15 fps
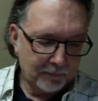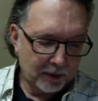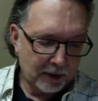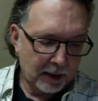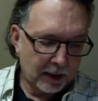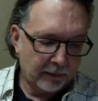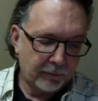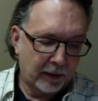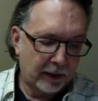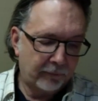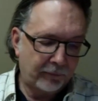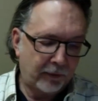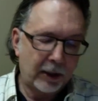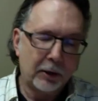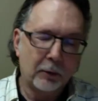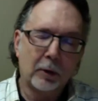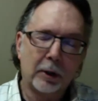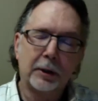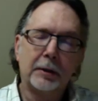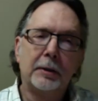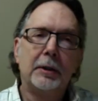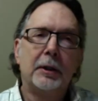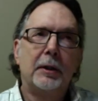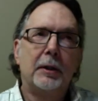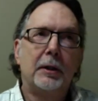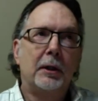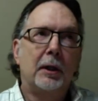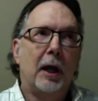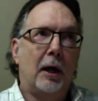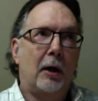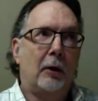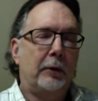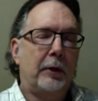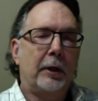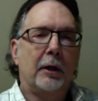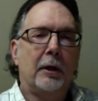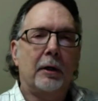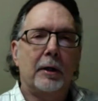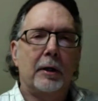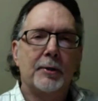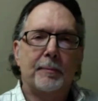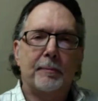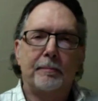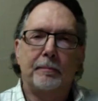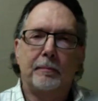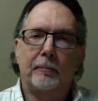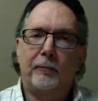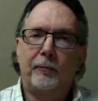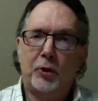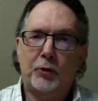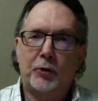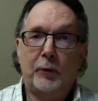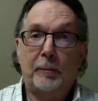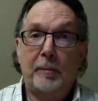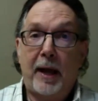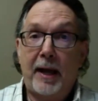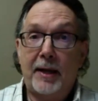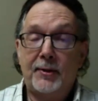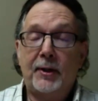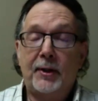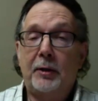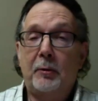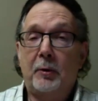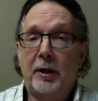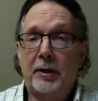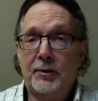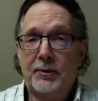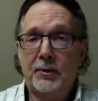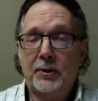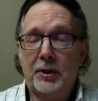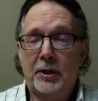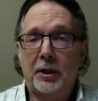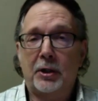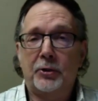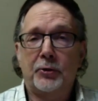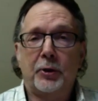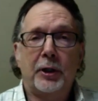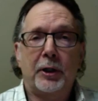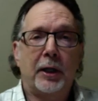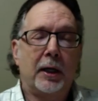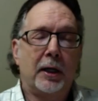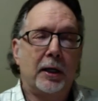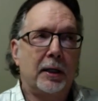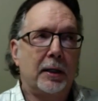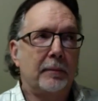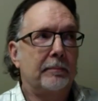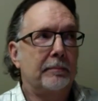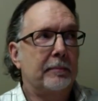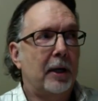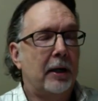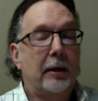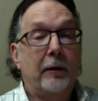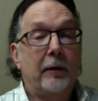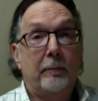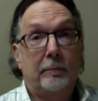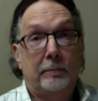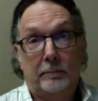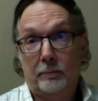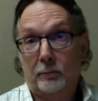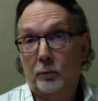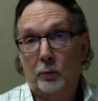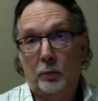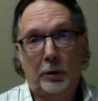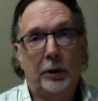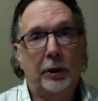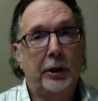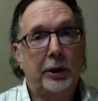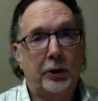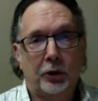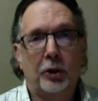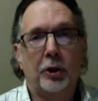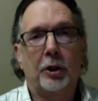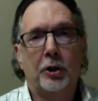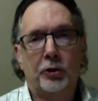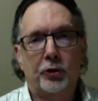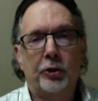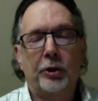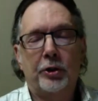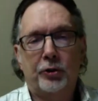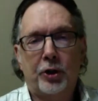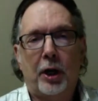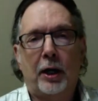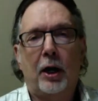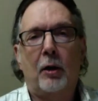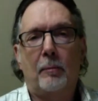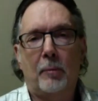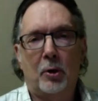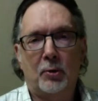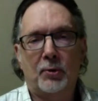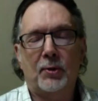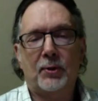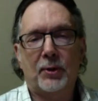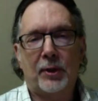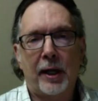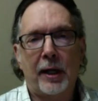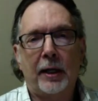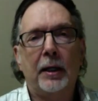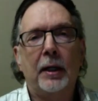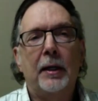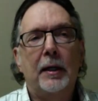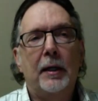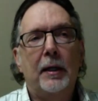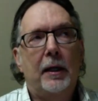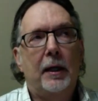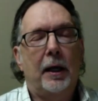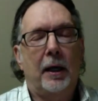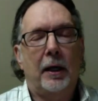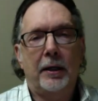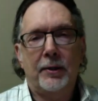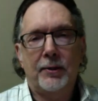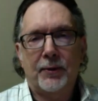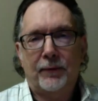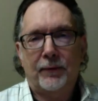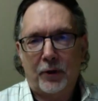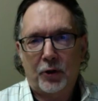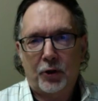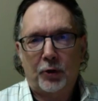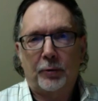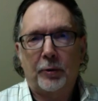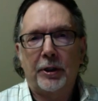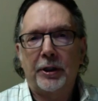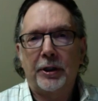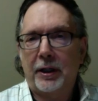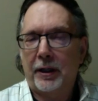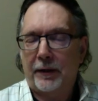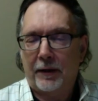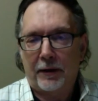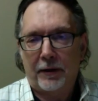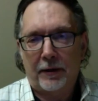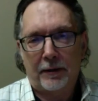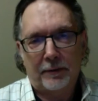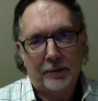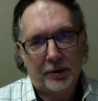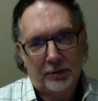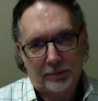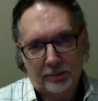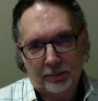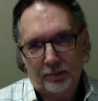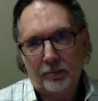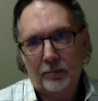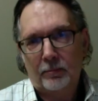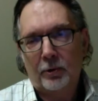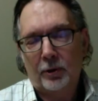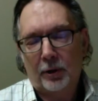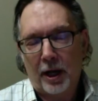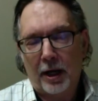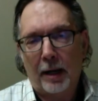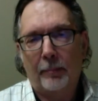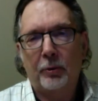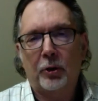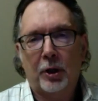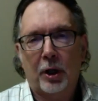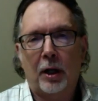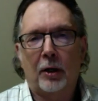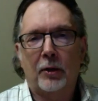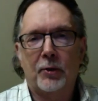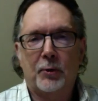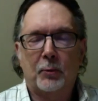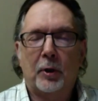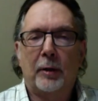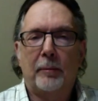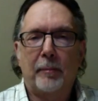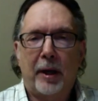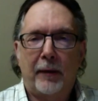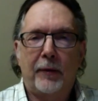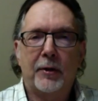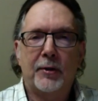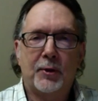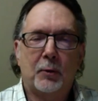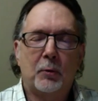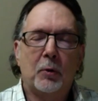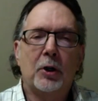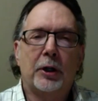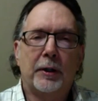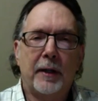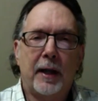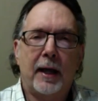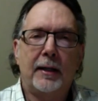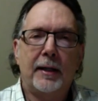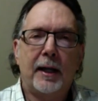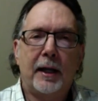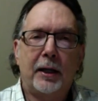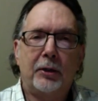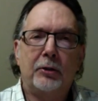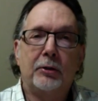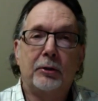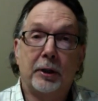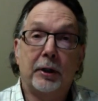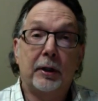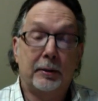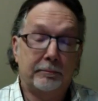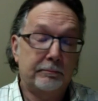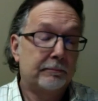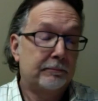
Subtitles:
Yeah. If anyone out there has fished for bass anywhere else in the country, I really encourage you to check out Moses Lake. It is a fishery. You get there and you line up your colors and what methods are working that day, and you're gonna